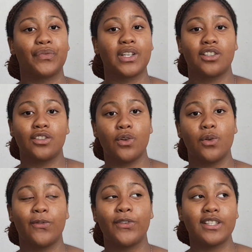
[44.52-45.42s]

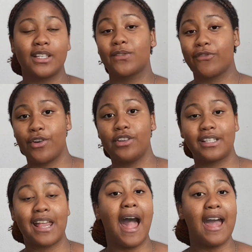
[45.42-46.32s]
so first things
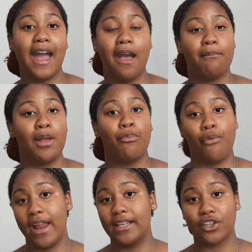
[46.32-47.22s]
first, I am a
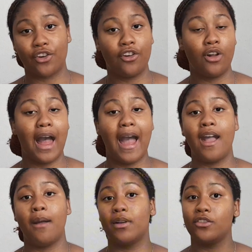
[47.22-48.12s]
braids girl, I
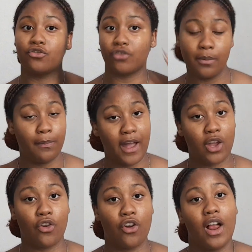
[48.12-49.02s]
am a straight
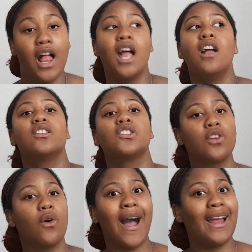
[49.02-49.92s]
back girl,
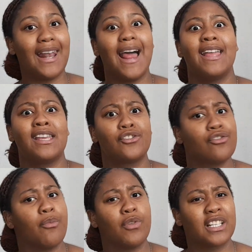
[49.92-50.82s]
so I like
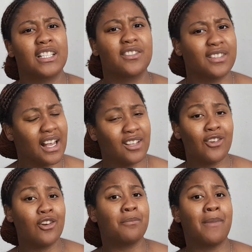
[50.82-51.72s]
doing protective
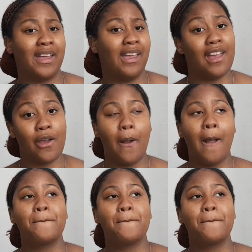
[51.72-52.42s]
styles on my hair.